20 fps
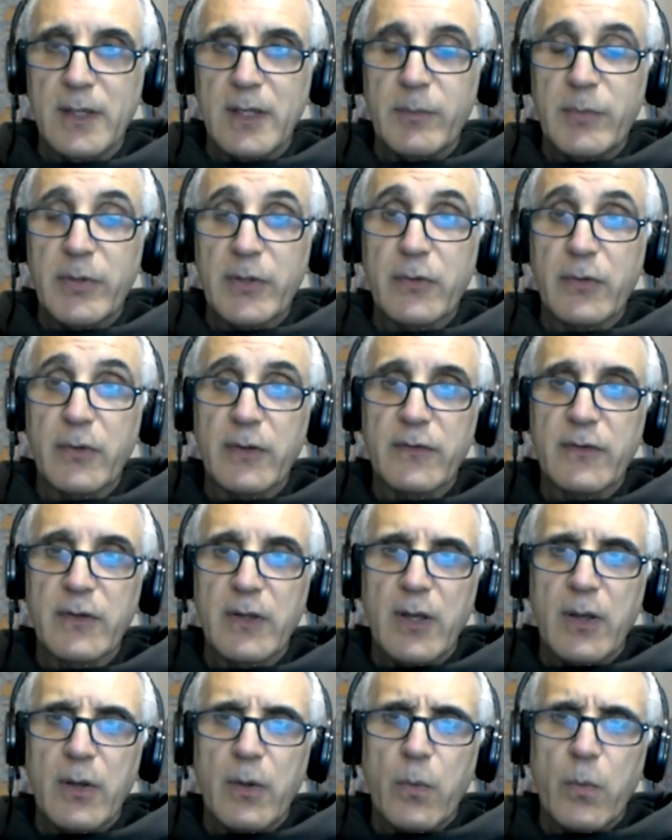Because
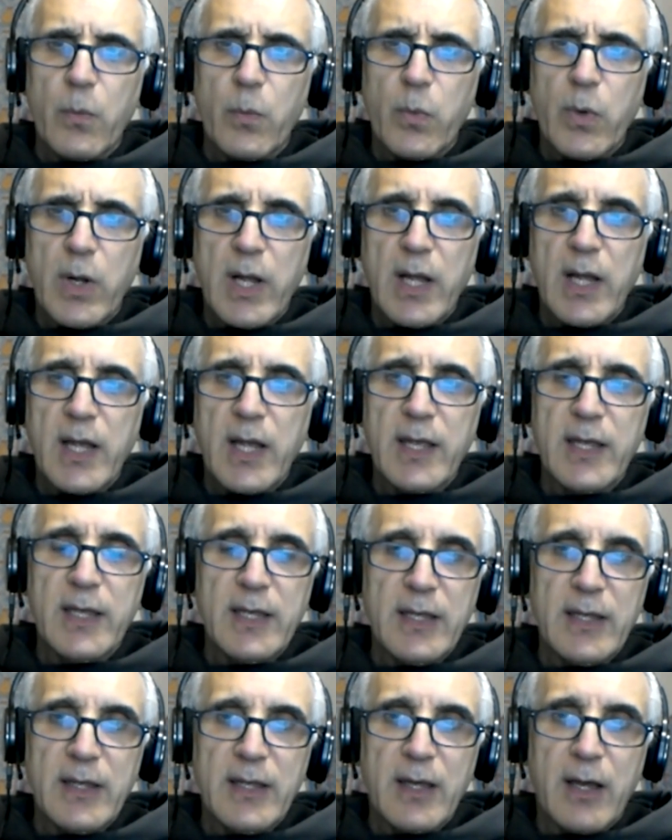why
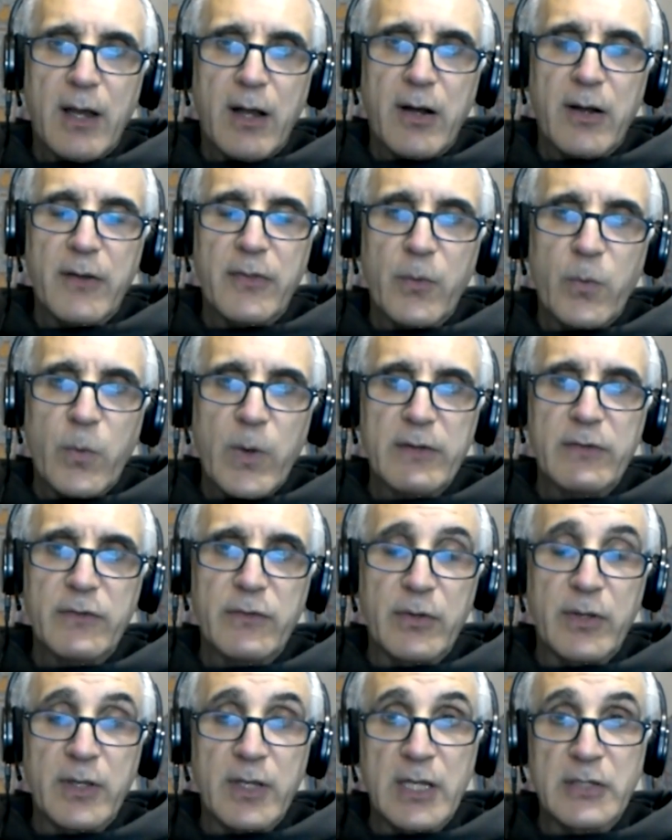are the
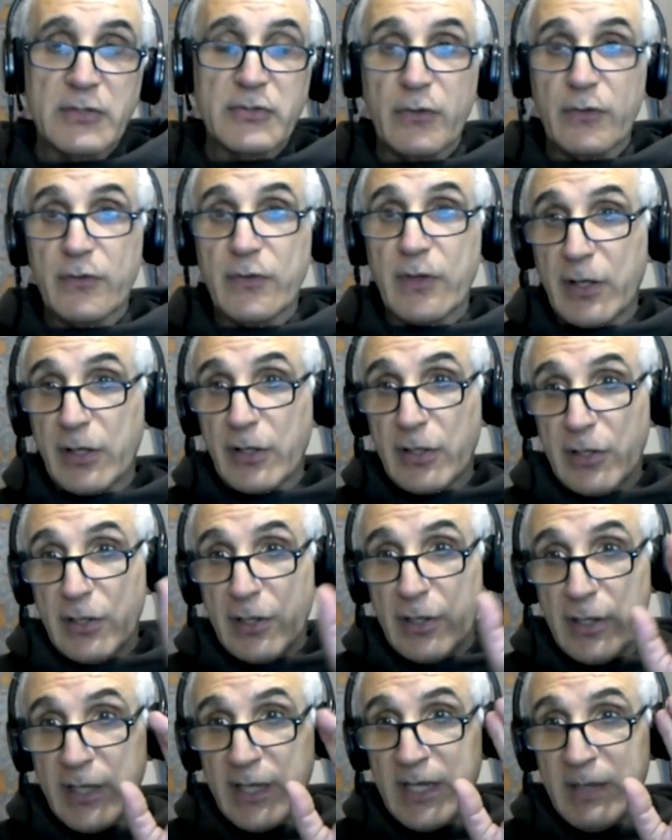Western countries that
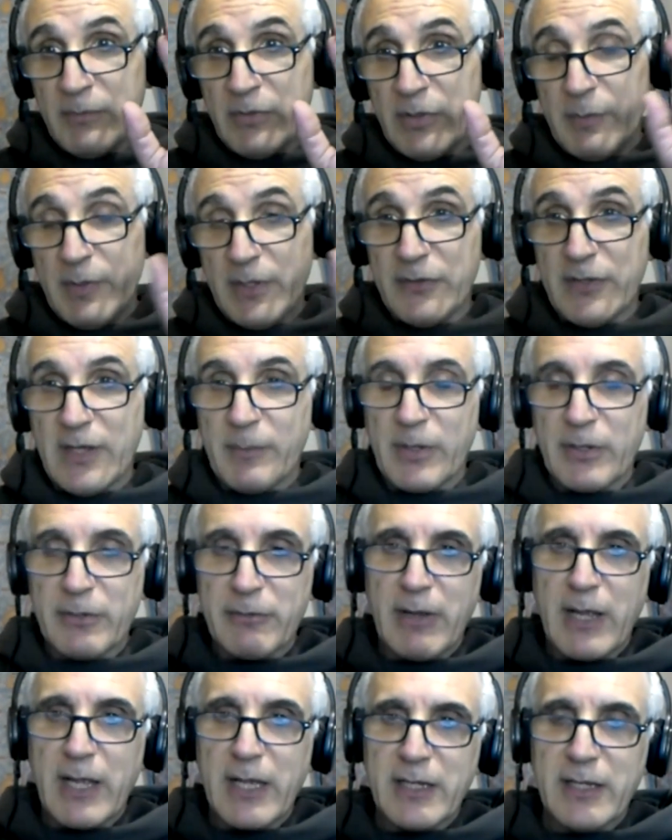claim to be
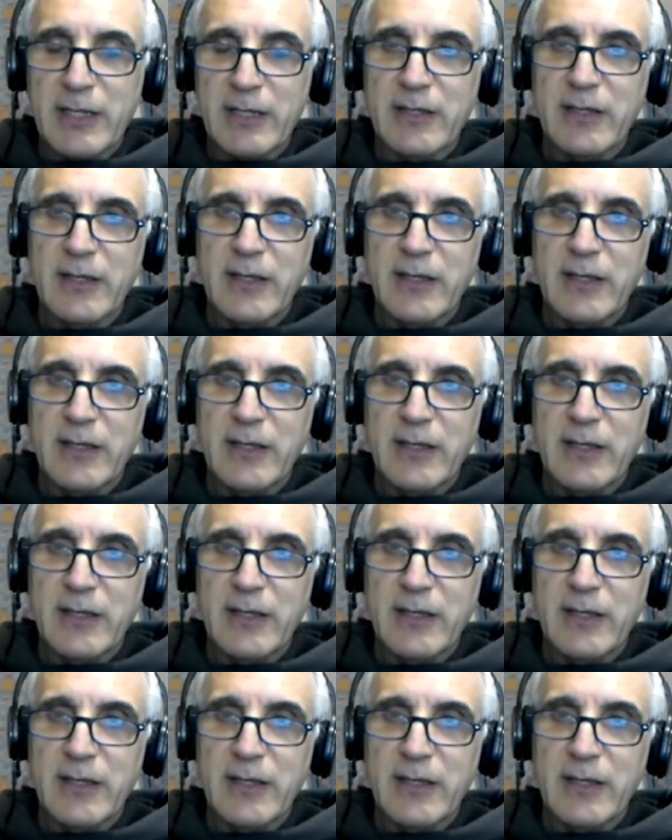democratic